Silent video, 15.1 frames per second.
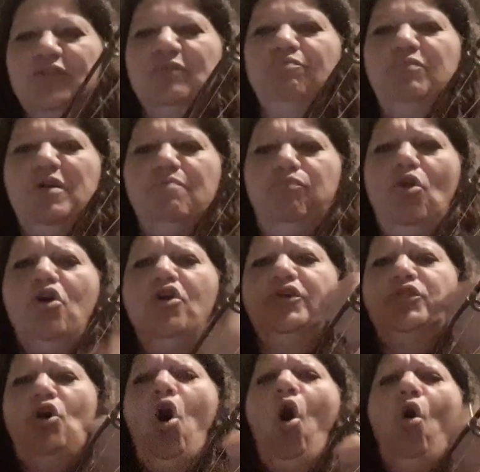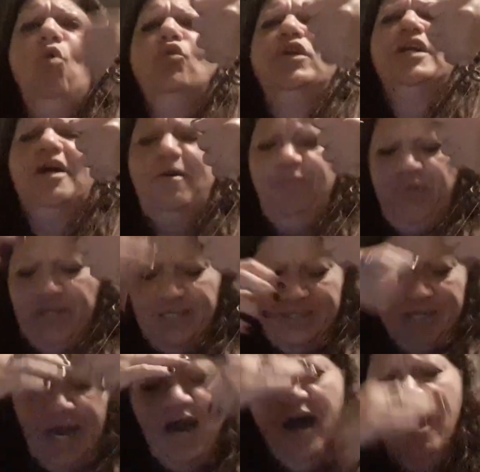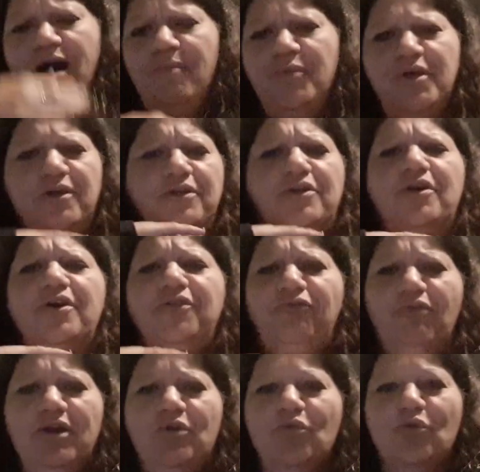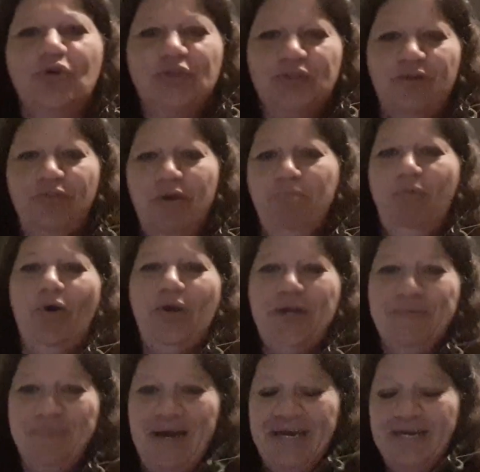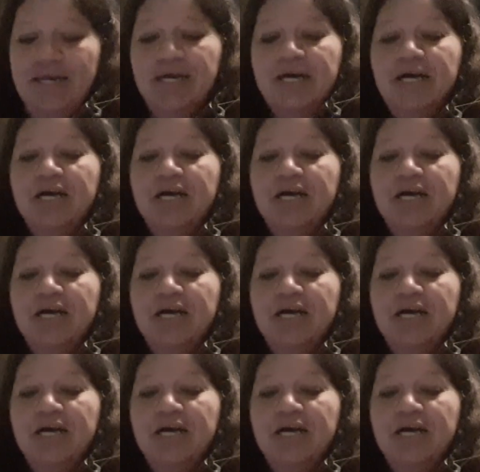big blokes holding up these carp that are, you know, 3/4 of their body, mate.